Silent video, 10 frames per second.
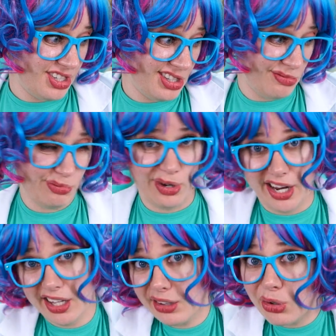just
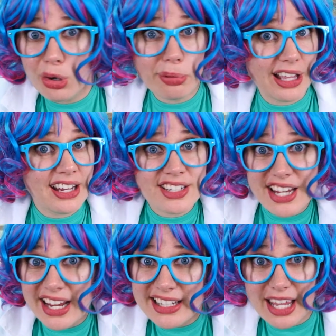regular old plain
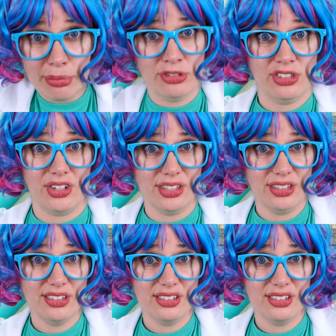Jane table salt.